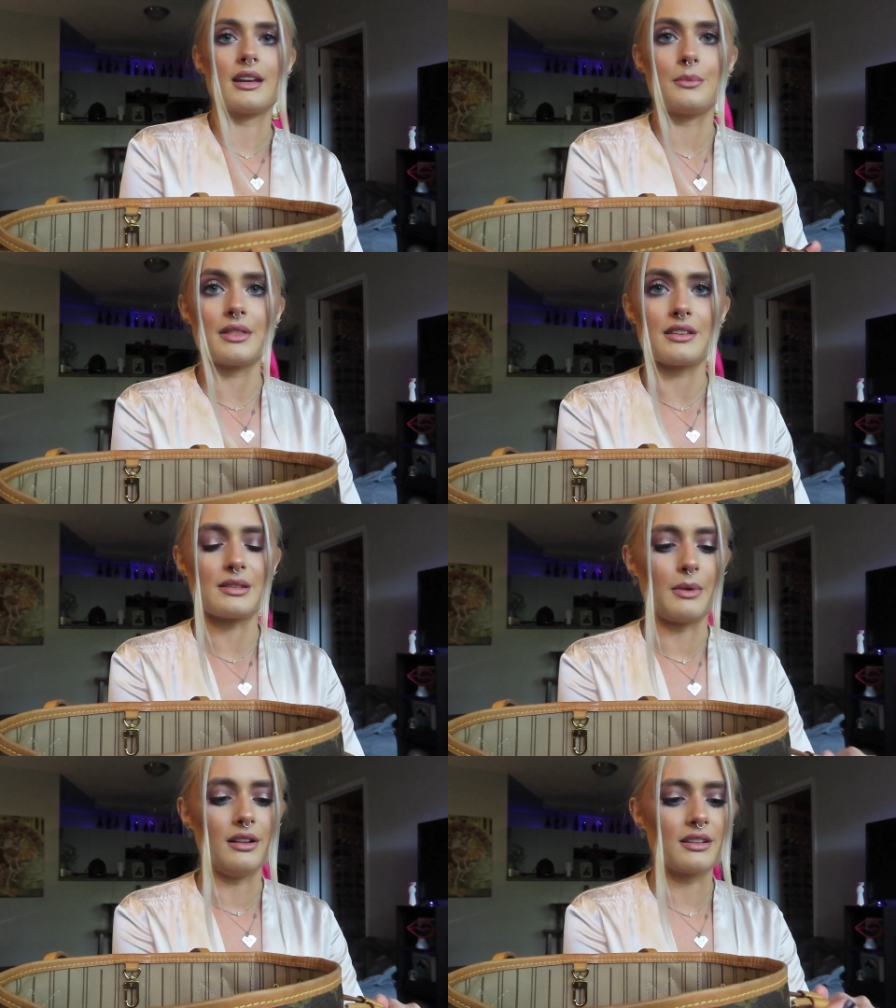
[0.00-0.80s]
And with the
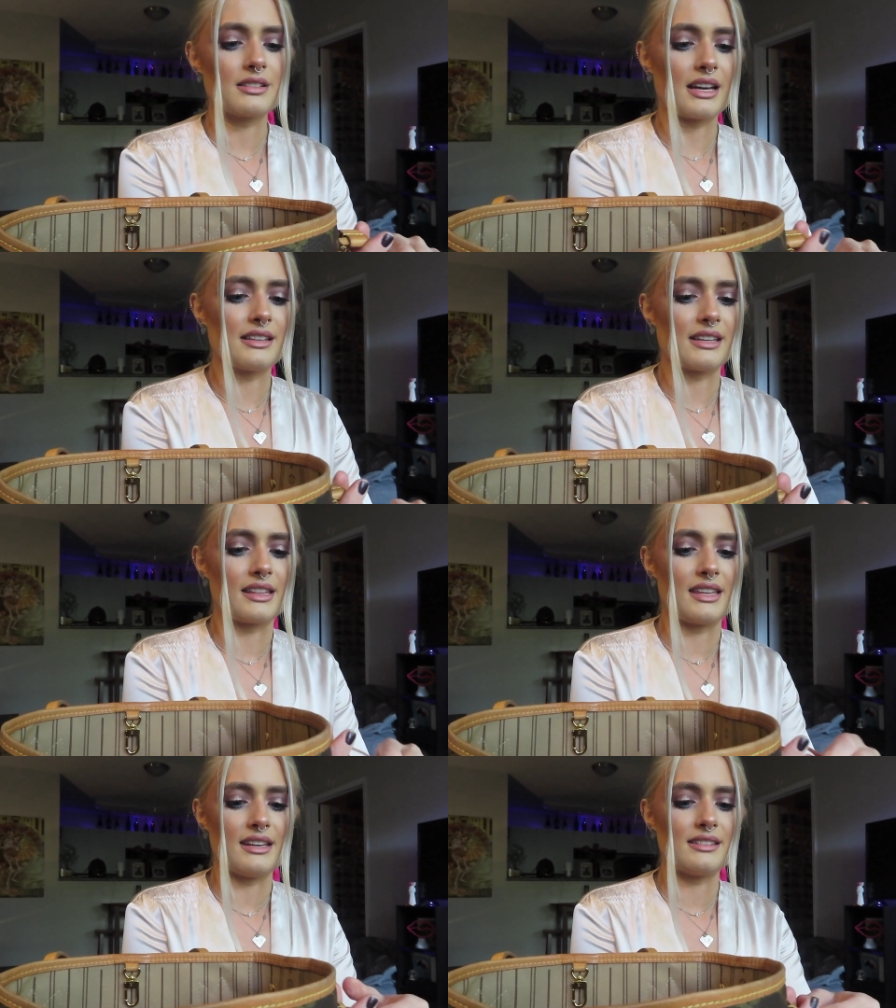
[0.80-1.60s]
smaller size
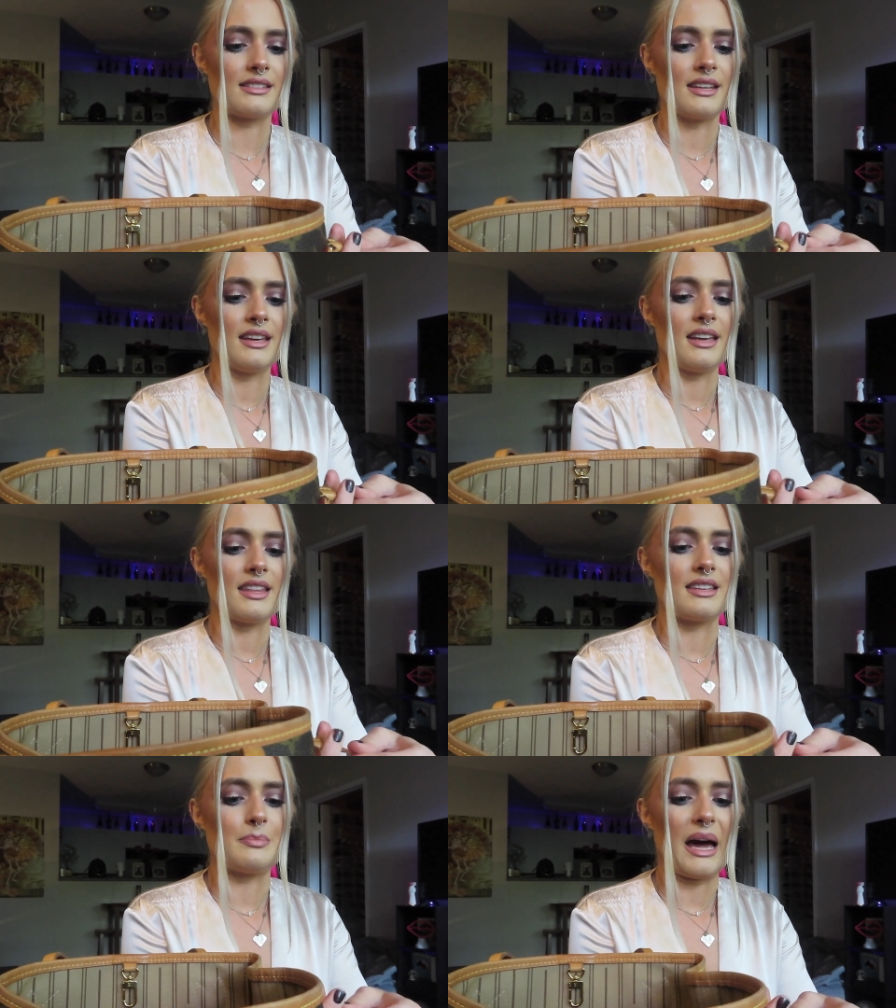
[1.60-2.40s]
like this
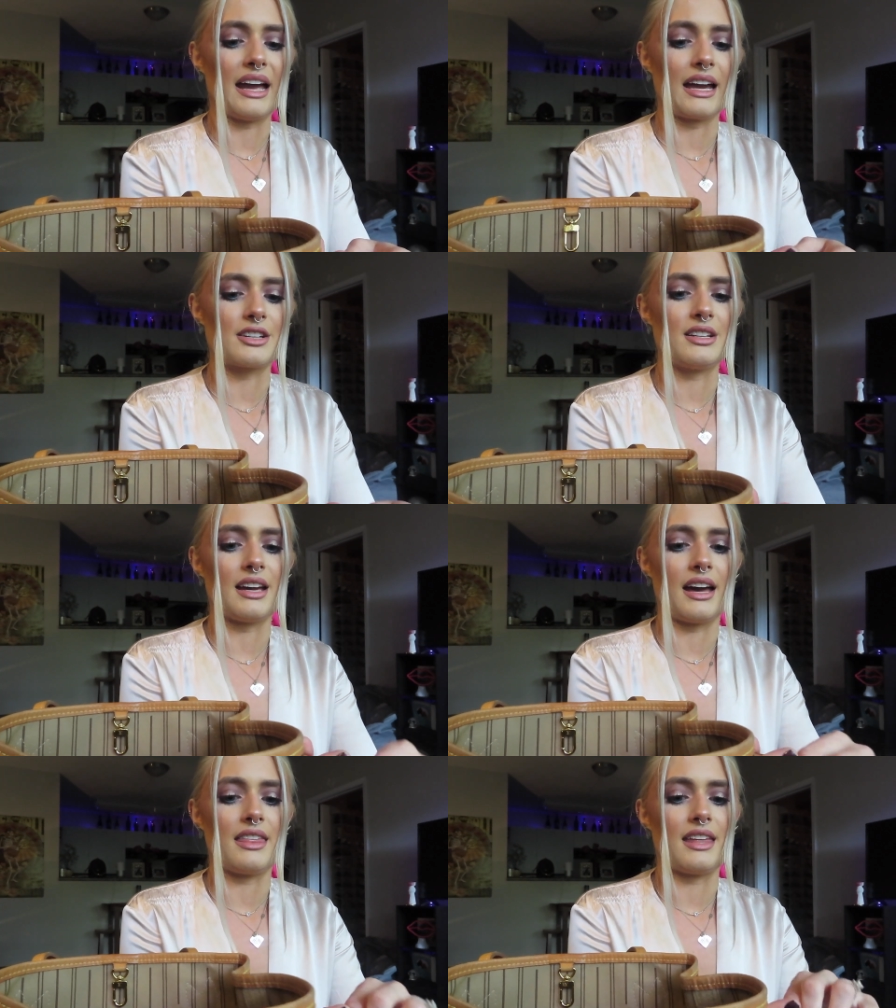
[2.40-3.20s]
bag
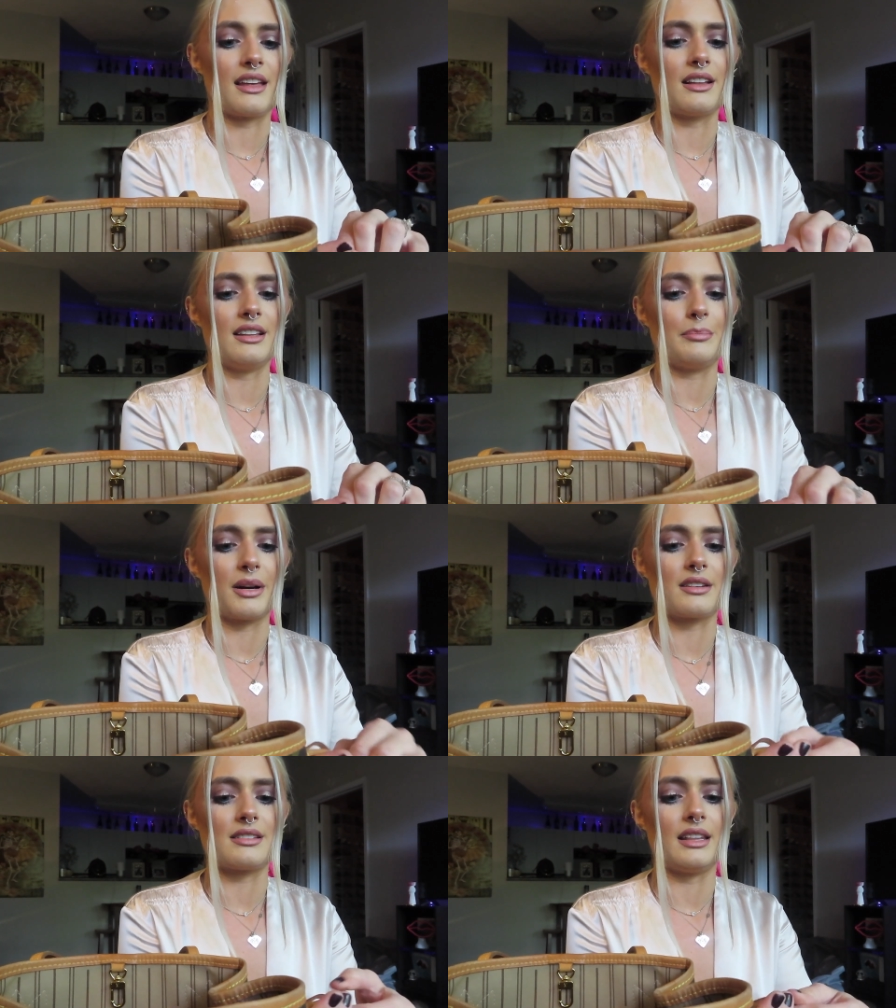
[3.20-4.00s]
actually, I think
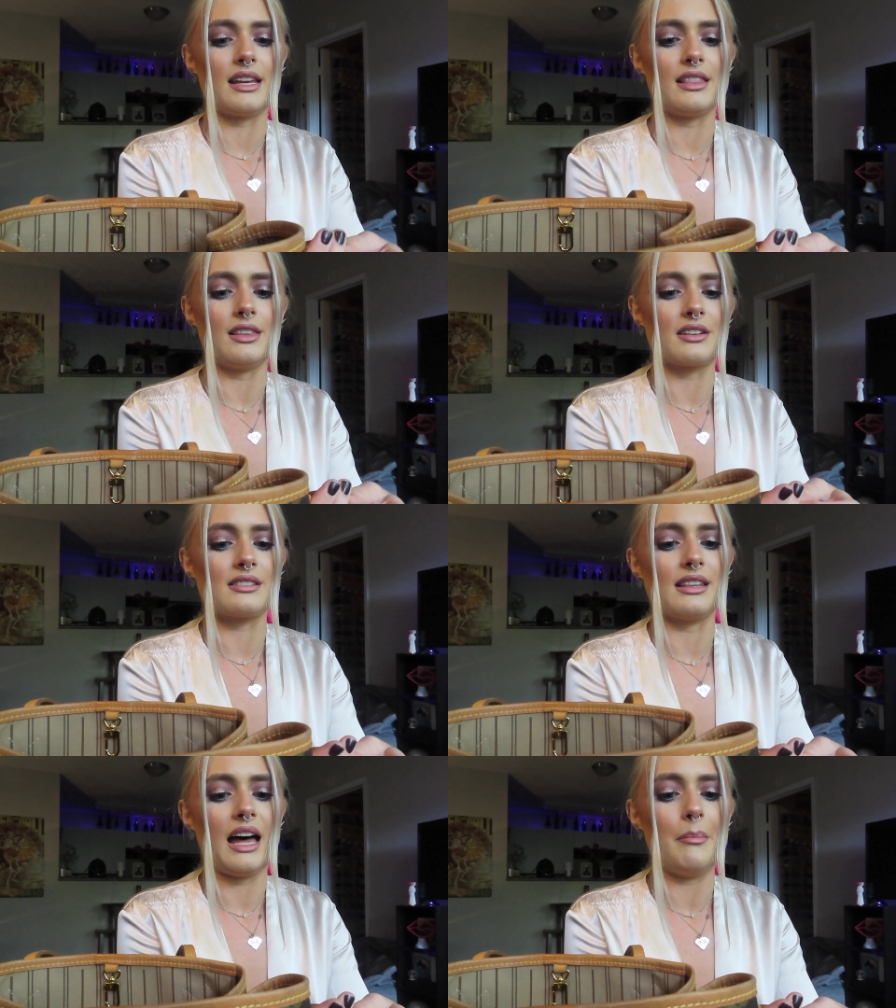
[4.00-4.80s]
personally, looks
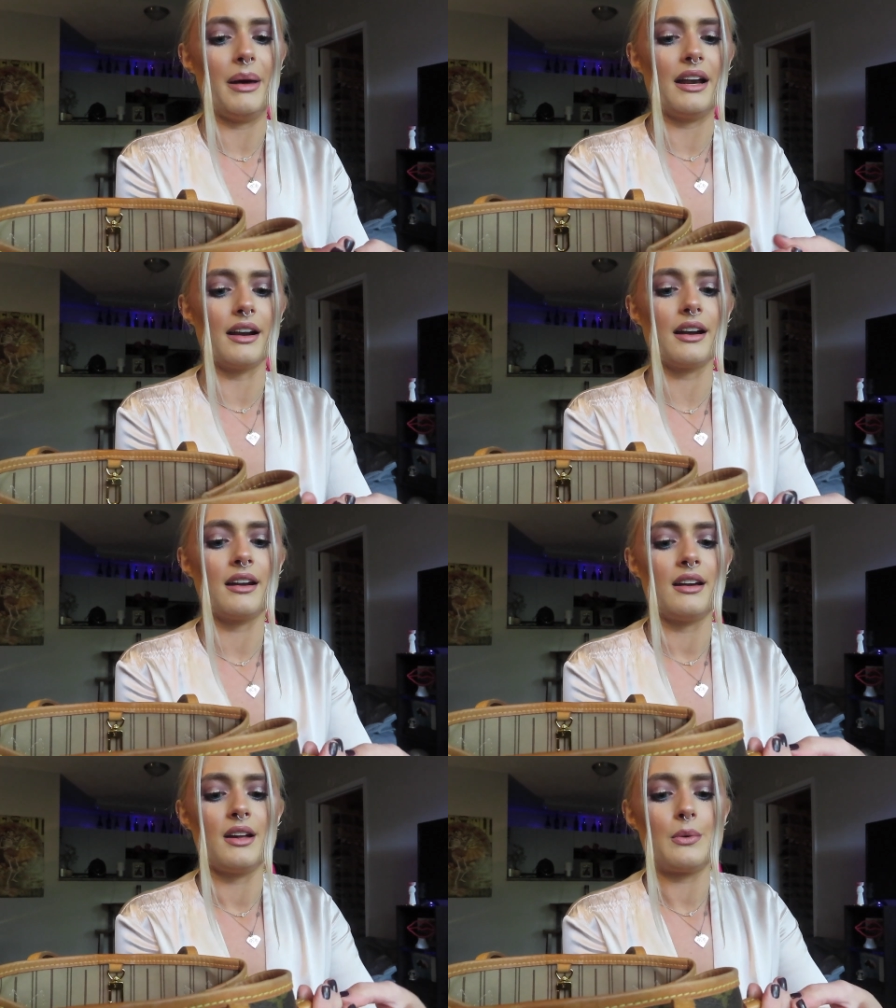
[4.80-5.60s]
a lot better
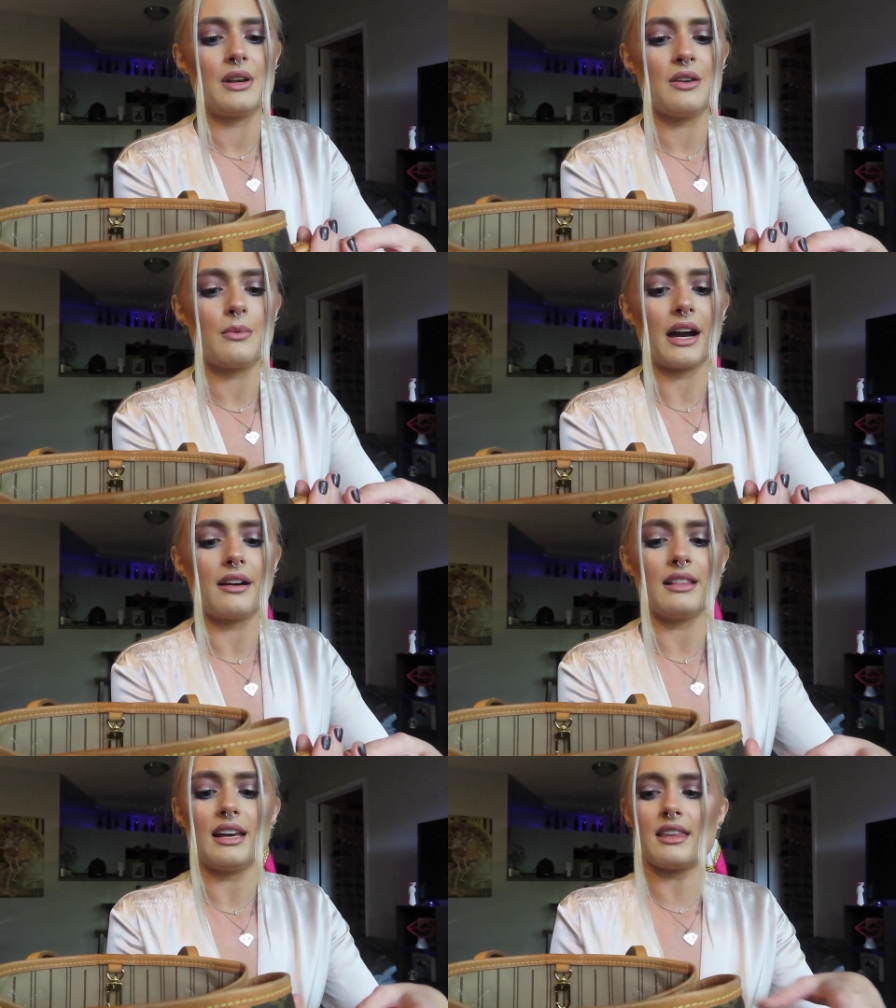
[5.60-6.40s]
when you wear
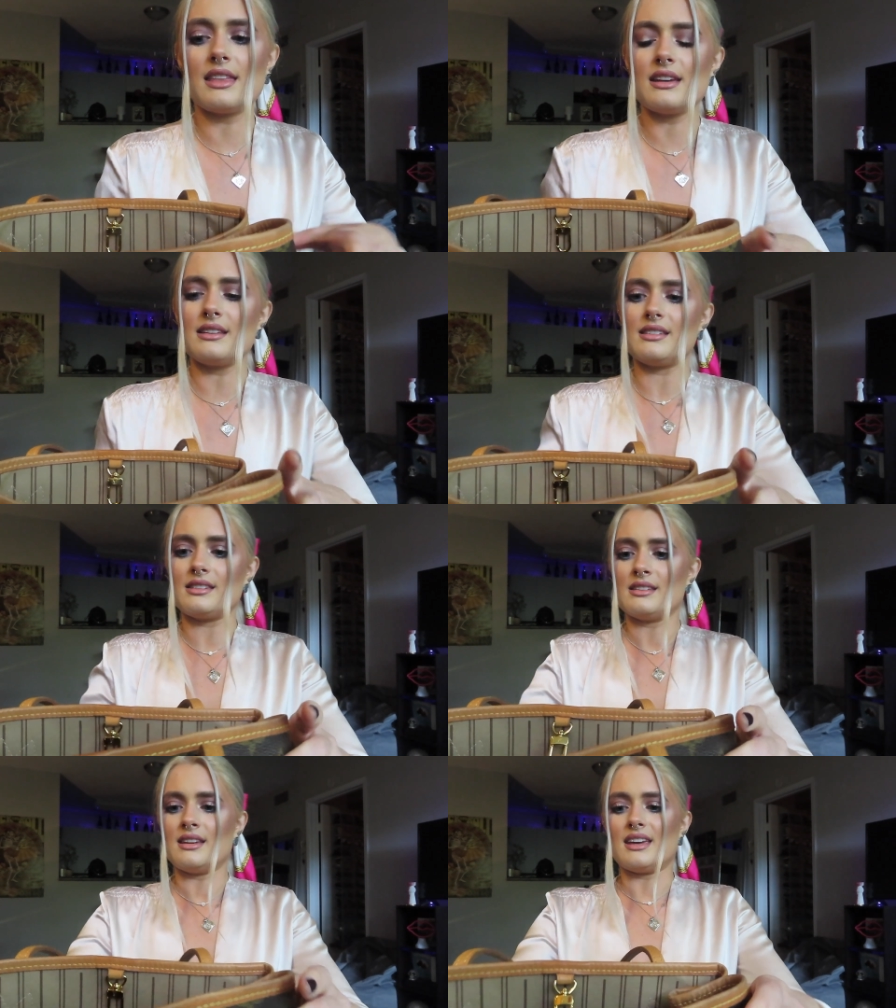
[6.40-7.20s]
it like this,